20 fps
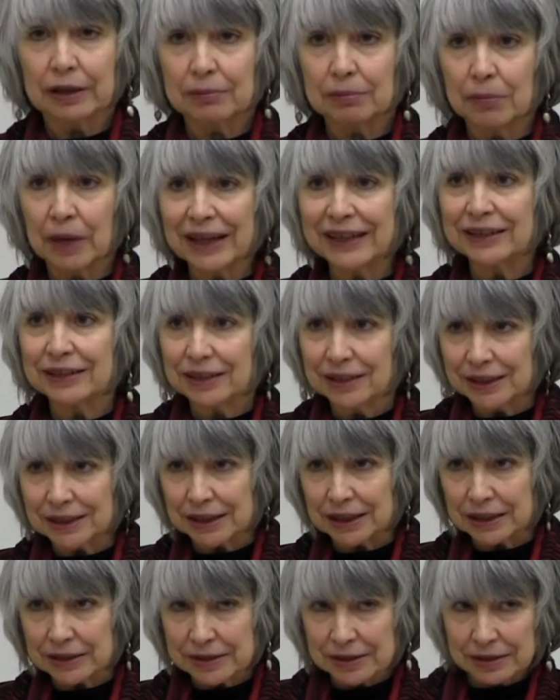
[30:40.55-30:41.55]
might
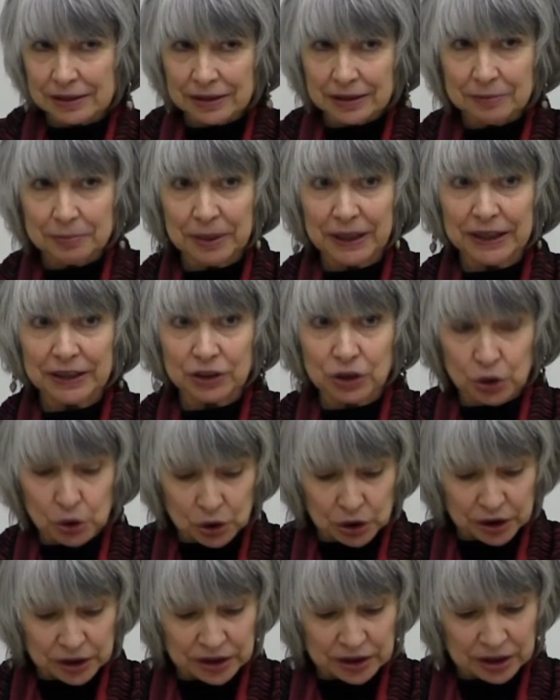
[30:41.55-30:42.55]
not, but
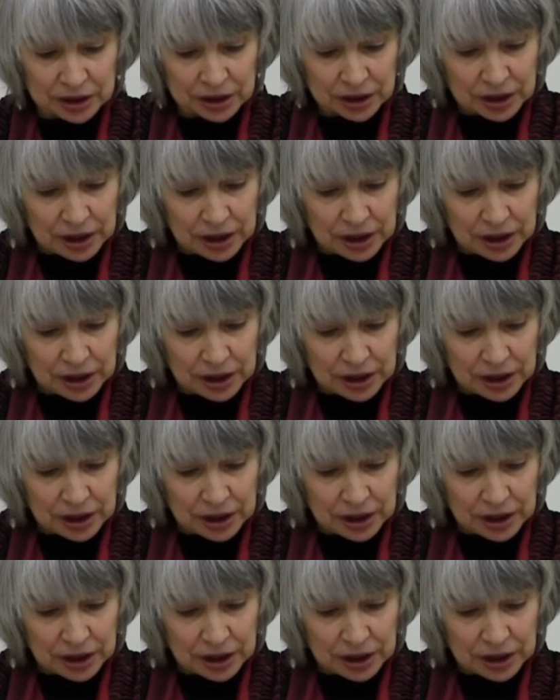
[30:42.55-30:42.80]
could,